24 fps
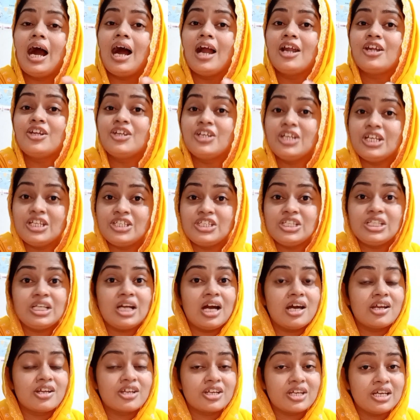are teaching
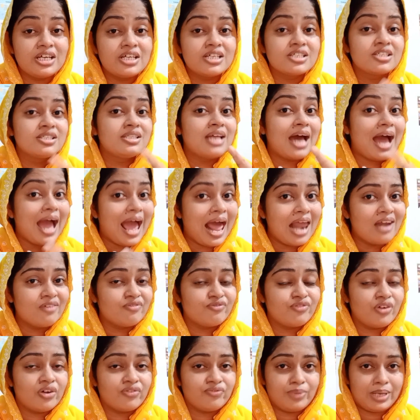our kids the
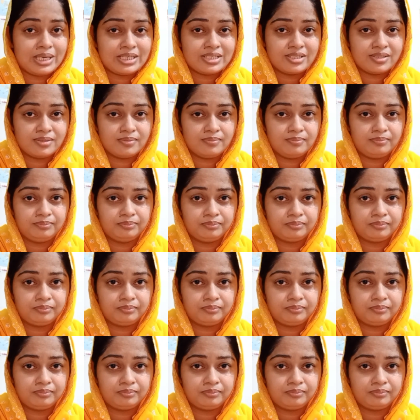alphabets.